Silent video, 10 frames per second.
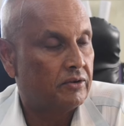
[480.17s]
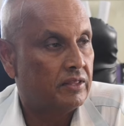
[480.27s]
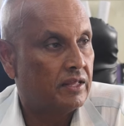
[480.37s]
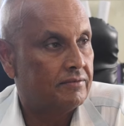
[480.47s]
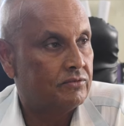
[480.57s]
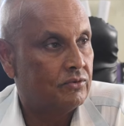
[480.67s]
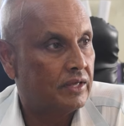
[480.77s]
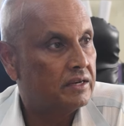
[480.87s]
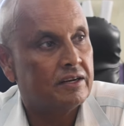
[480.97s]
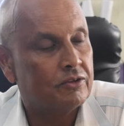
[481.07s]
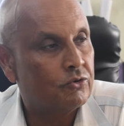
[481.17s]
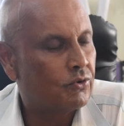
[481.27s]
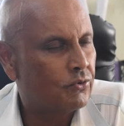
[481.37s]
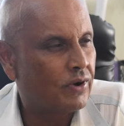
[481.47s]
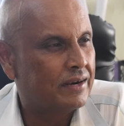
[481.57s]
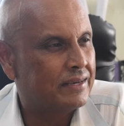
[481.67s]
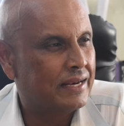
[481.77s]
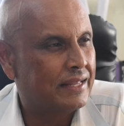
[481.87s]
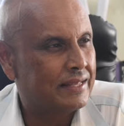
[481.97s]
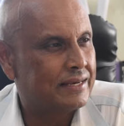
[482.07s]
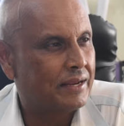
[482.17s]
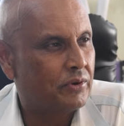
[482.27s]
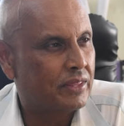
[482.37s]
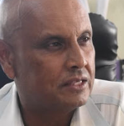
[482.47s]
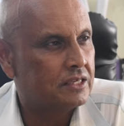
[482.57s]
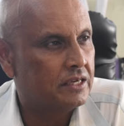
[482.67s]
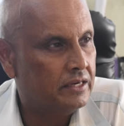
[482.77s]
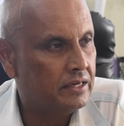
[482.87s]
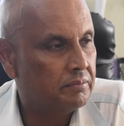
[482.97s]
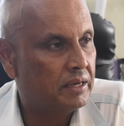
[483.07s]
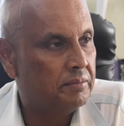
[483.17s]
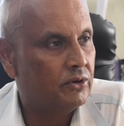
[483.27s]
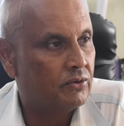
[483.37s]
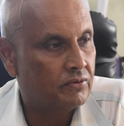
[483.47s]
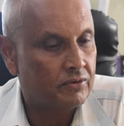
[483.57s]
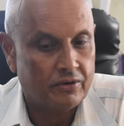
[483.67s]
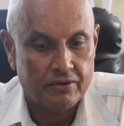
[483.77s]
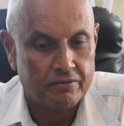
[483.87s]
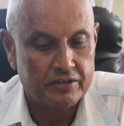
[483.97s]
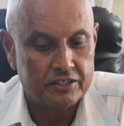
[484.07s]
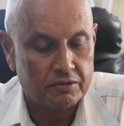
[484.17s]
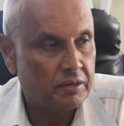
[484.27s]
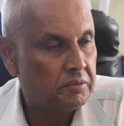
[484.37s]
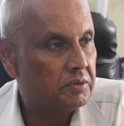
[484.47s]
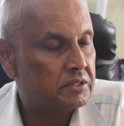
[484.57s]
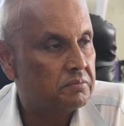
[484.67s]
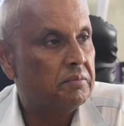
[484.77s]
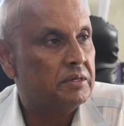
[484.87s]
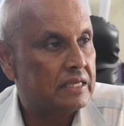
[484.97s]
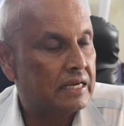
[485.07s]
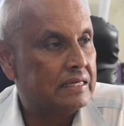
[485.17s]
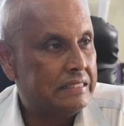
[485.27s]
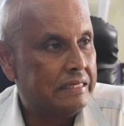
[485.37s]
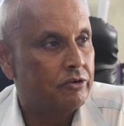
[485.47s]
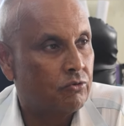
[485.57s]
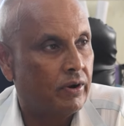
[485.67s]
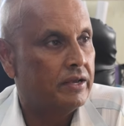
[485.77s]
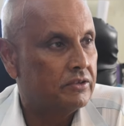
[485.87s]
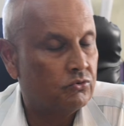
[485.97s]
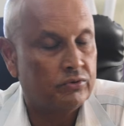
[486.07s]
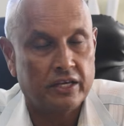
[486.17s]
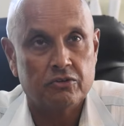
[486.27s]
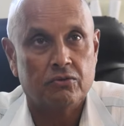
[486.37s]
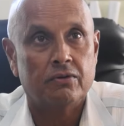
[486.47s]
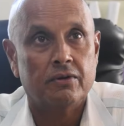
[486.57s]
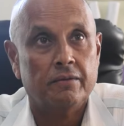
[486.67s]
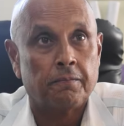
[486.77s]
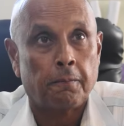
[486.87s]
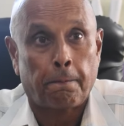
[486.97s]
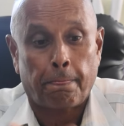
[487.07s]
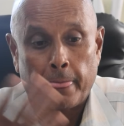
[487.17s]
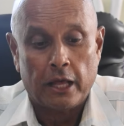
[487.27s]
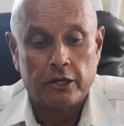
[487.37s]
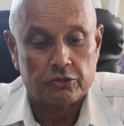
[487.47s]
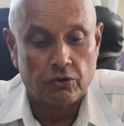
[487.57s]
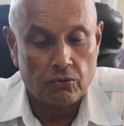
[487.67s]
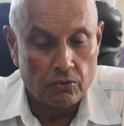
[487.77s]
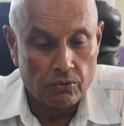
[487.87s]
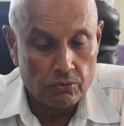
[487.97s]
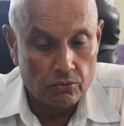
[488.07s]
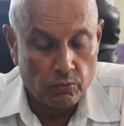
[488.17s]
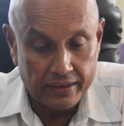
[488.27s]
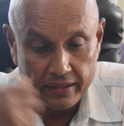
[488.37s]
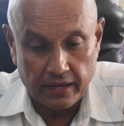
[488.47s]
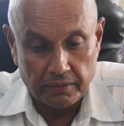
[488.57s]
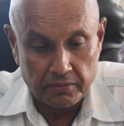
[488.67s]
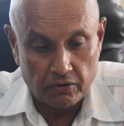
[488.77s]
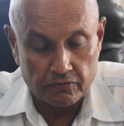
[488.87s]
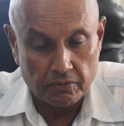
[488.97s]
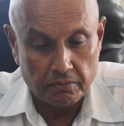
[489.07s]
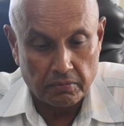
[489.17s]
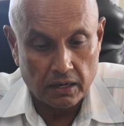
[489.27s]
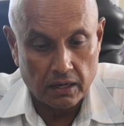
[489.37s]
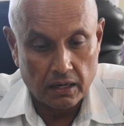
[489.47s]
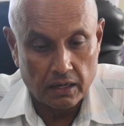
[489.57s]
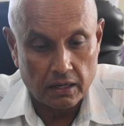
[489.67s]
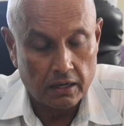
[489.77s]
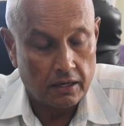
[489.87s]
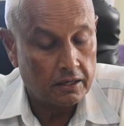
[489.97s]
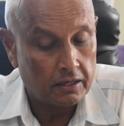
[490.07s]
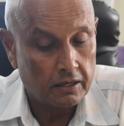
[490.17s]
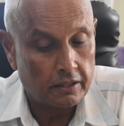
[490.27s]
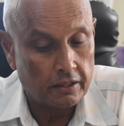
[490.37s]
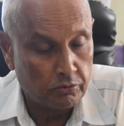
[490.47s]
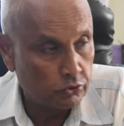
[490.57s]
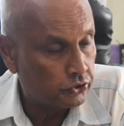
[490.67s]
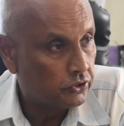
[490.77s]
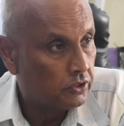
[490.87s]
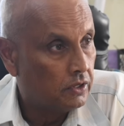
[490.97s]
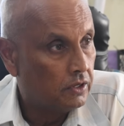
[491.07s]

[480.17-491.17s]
out in the afternoon. You can't tell at that time whether it's an Indian baby or Fijian baby, because the baby is in a room, 2 days old. So when they came down from the bush,